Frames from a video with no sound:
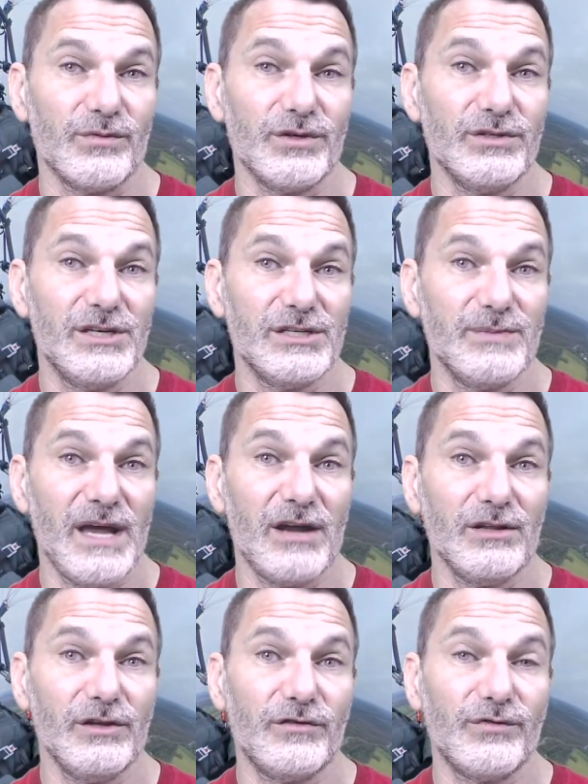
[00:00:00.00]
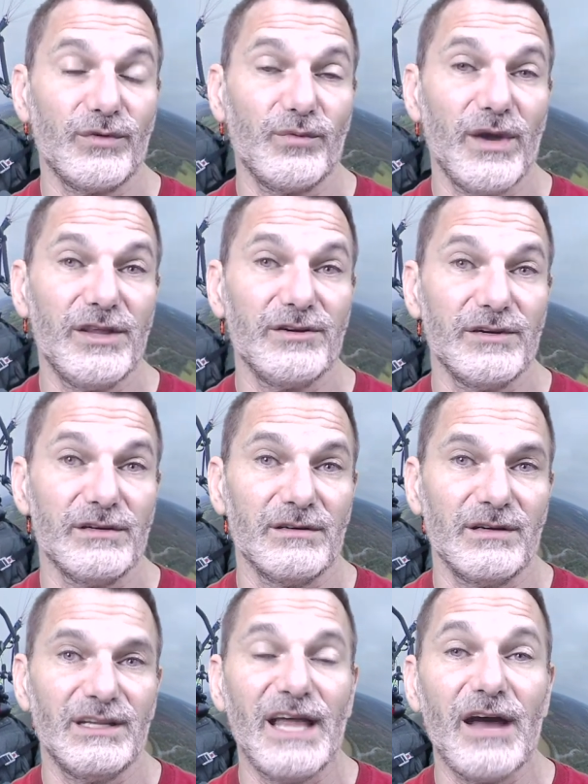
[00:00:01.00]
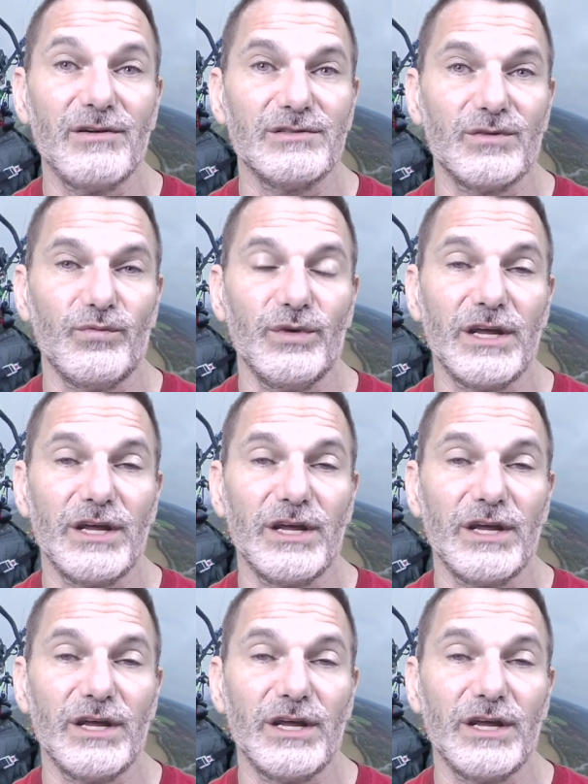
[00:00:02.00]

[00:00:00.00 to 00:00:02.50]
Will you teach me how to look for weather and clouds and